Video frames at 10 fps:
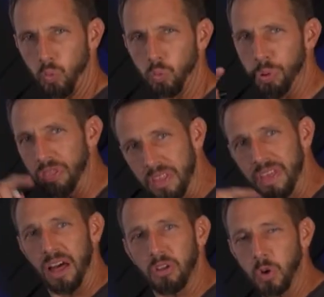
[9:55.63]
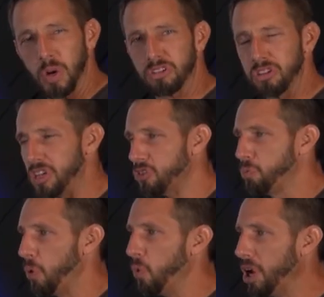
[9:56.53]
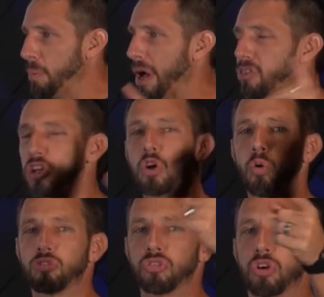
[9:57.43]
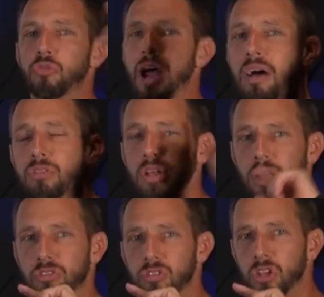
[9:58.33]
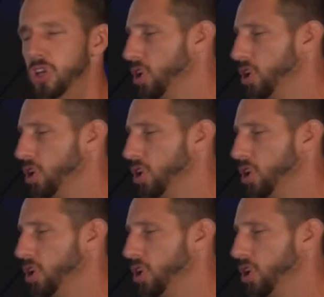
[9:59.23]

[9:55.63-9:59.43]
But then the other question is, but what about the culture around us?